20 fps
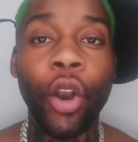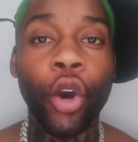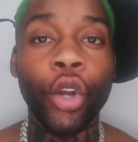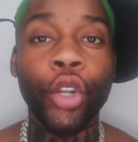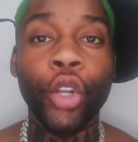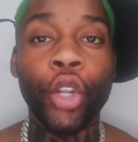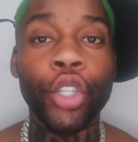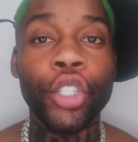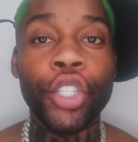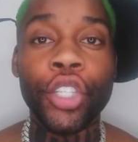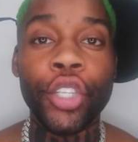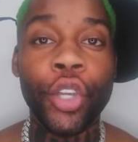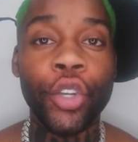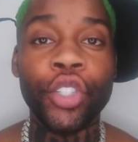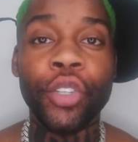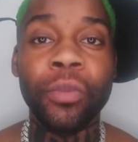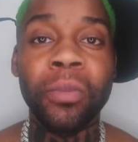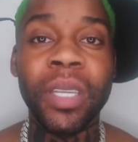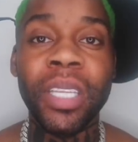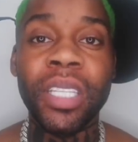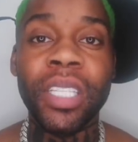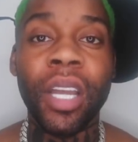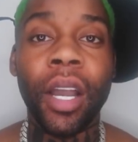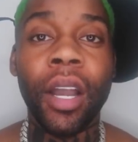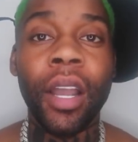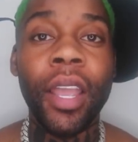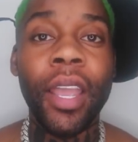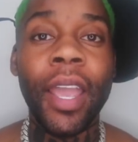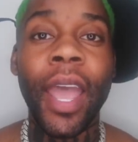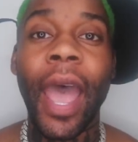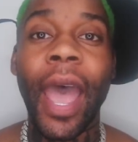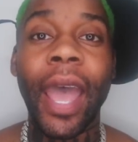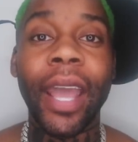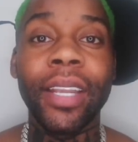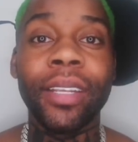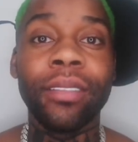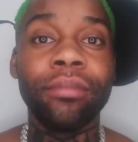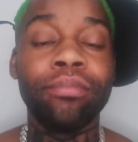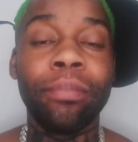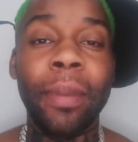gone onto social media
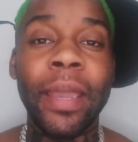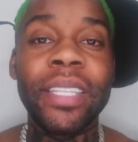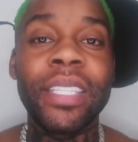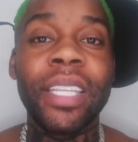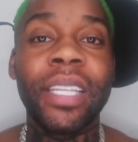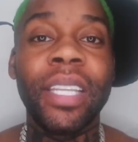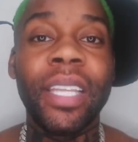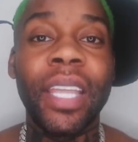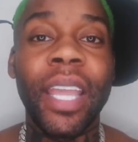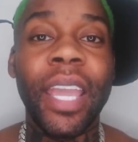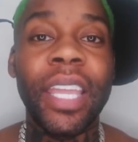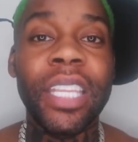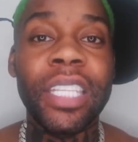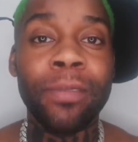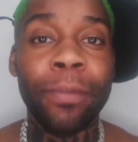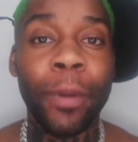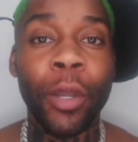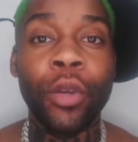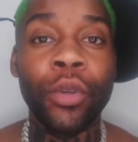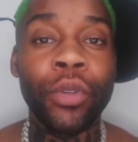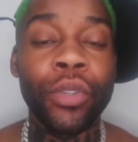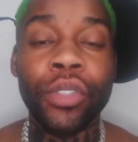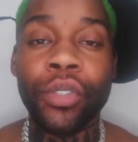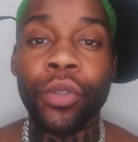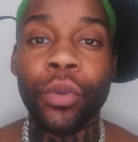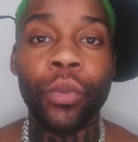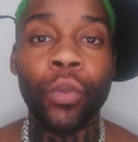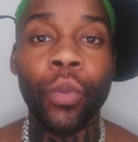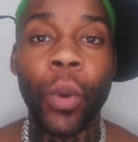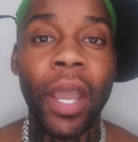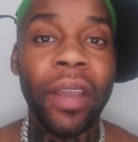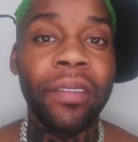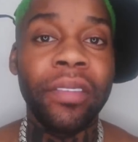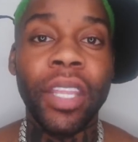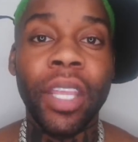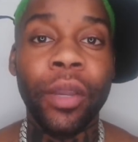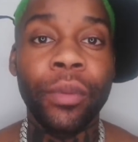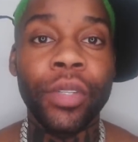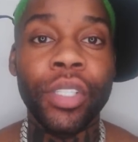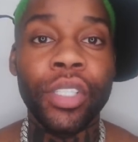and basically exposed whatever
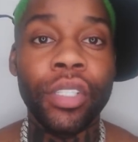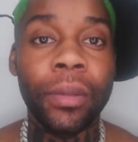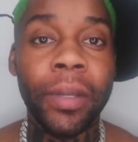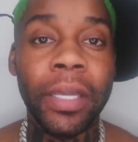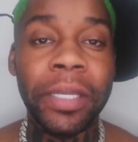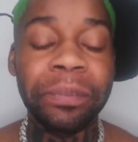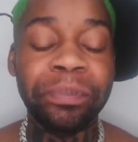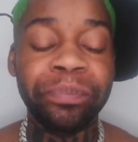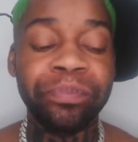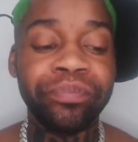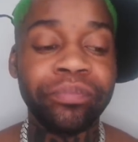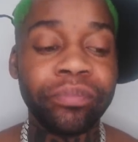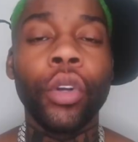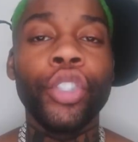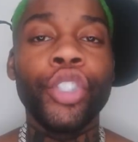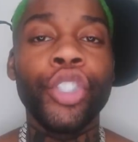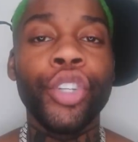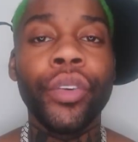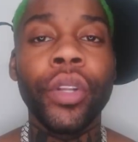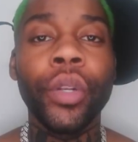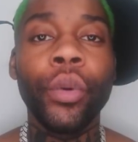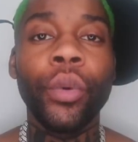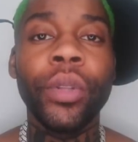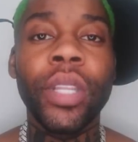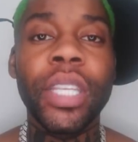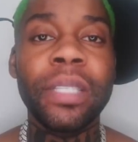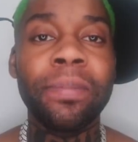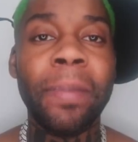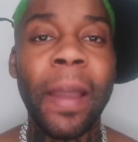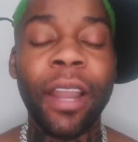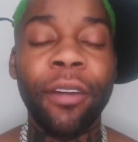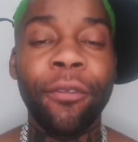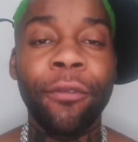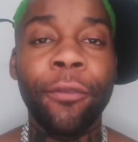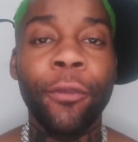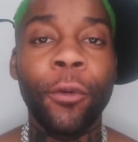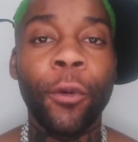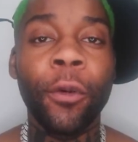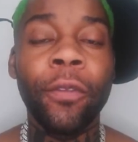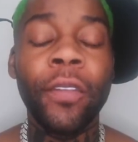they was doing. During all this back and
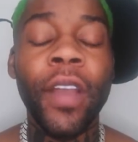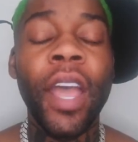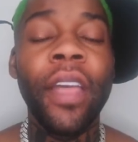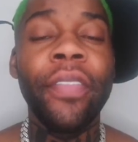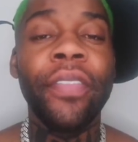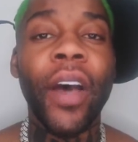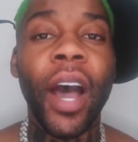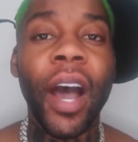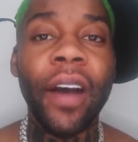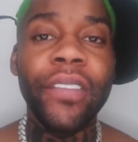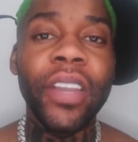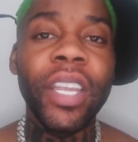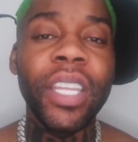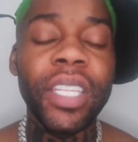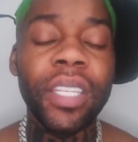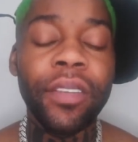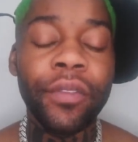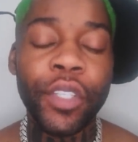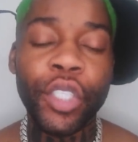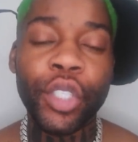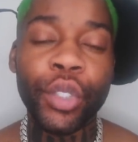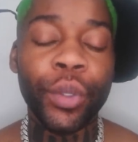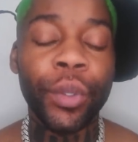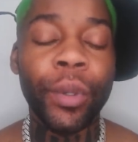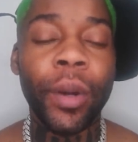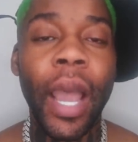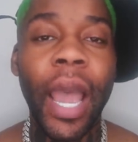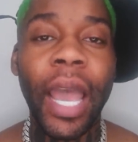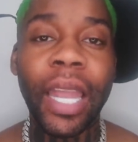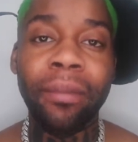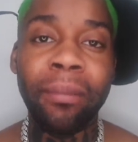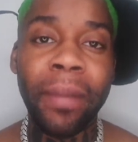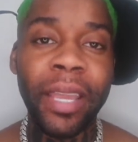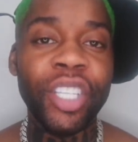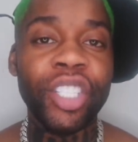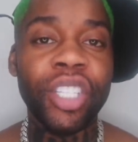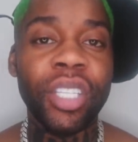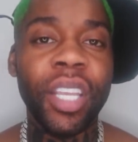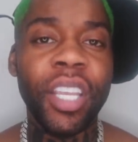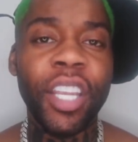forth, the other individual had
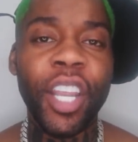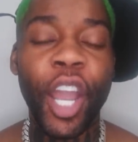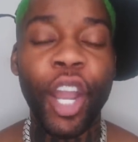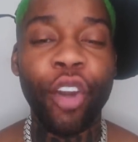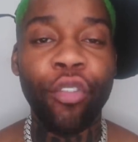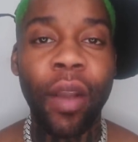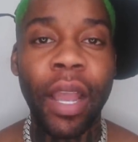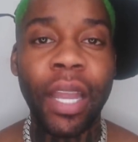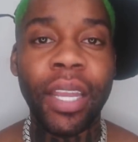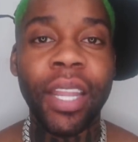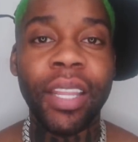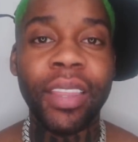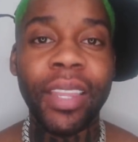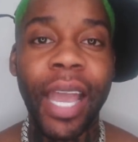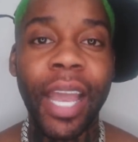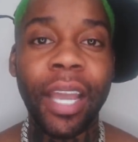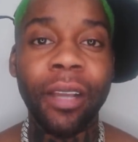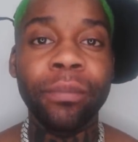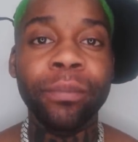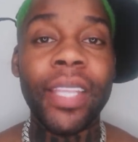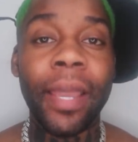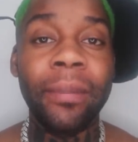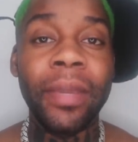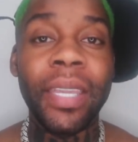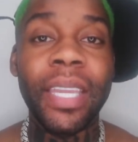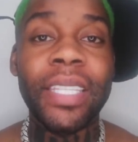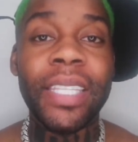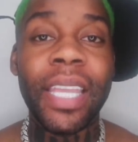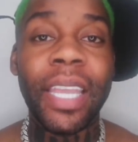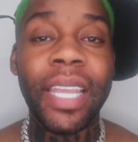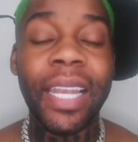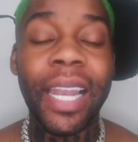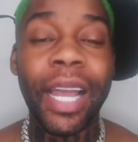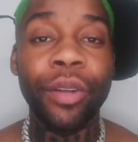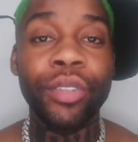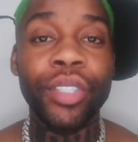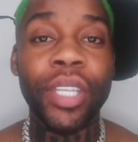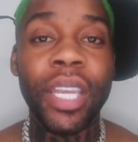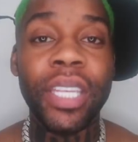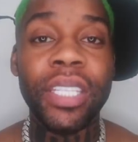mentioned in her rant that Demi is a
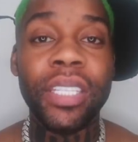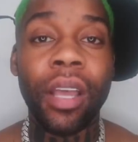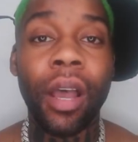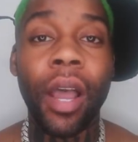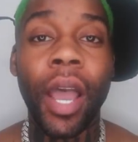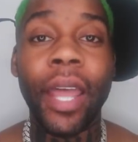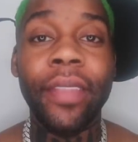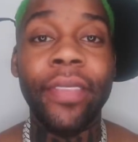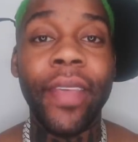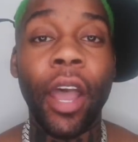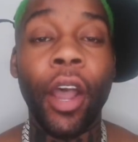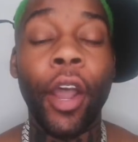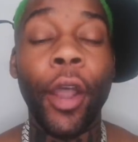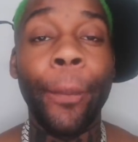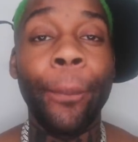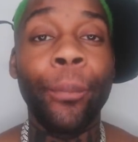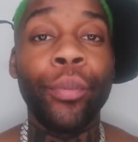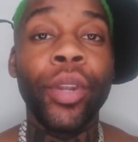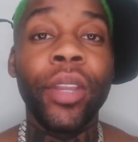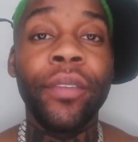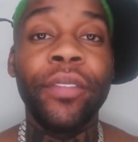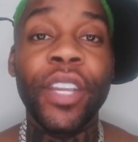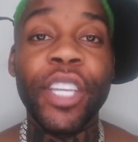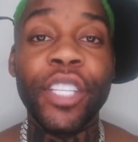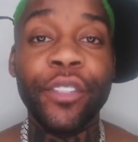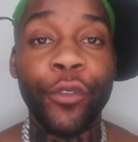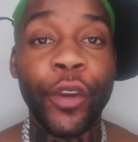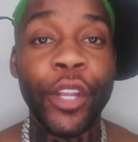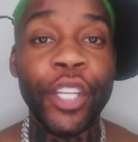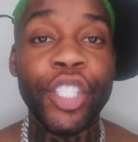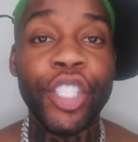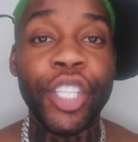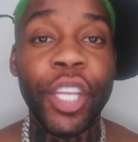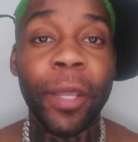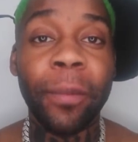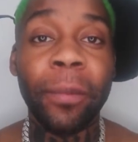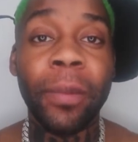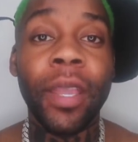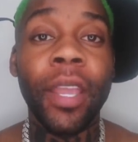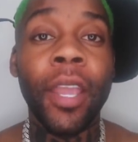clout chaser and that her previous
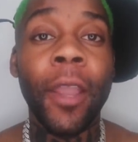friendship